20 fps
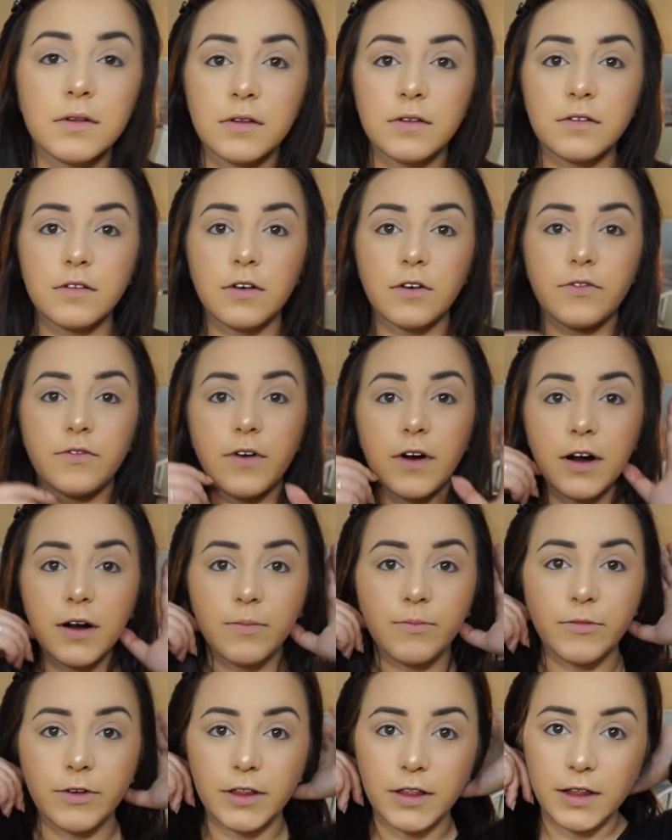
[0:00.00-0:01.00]
So far,
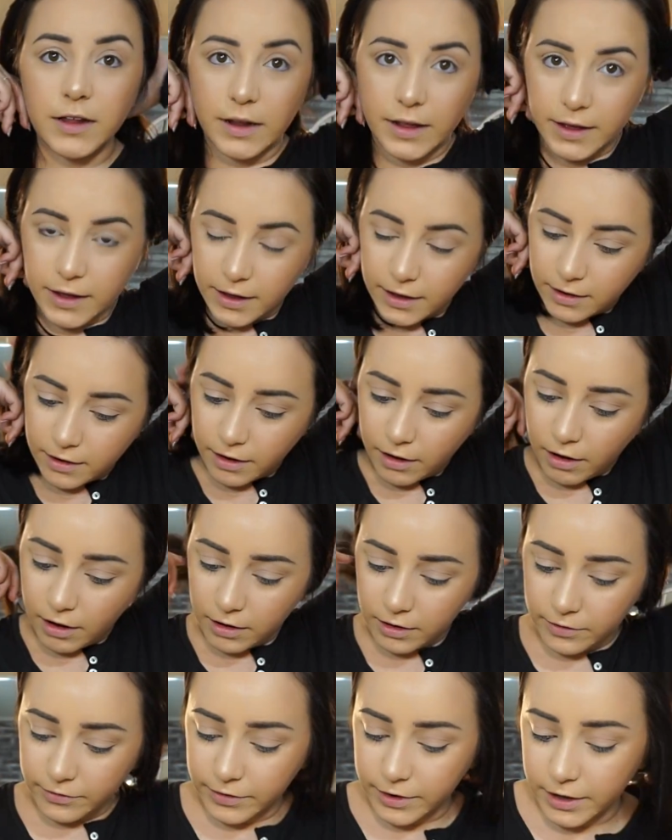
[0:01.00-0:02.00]
I'm really liking
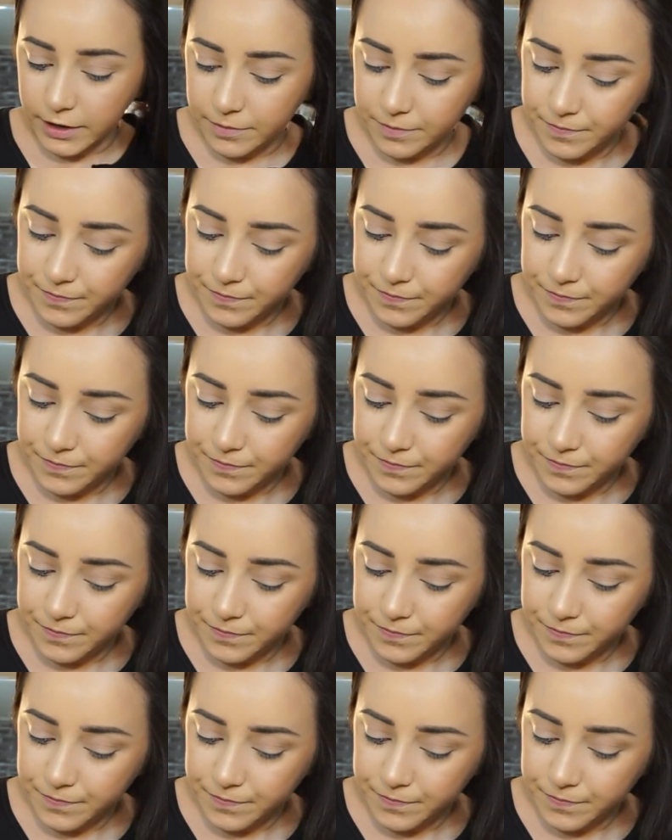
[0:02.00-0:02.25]
all of it.